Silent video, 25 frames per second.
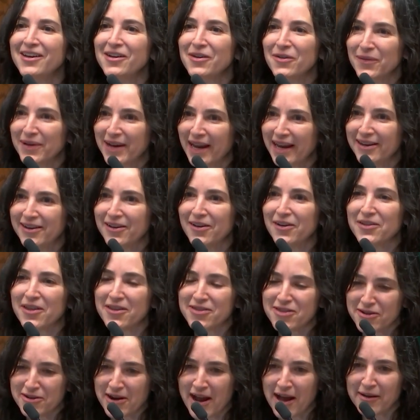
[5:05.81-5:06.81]
when I know
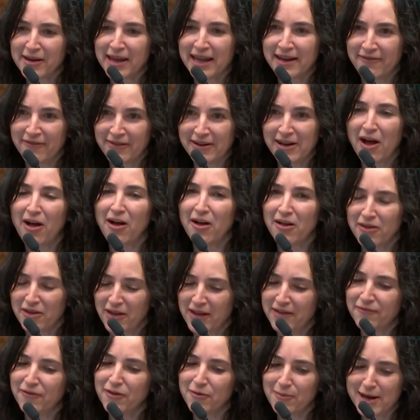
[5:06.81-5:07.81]
that they're not given all the
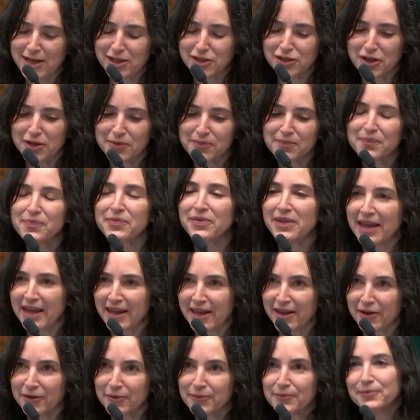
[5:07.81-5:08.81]
information.
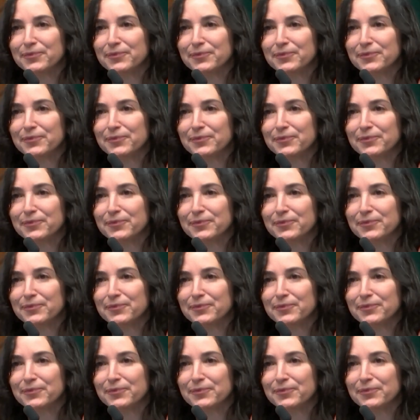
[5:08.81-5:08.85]
Thank you.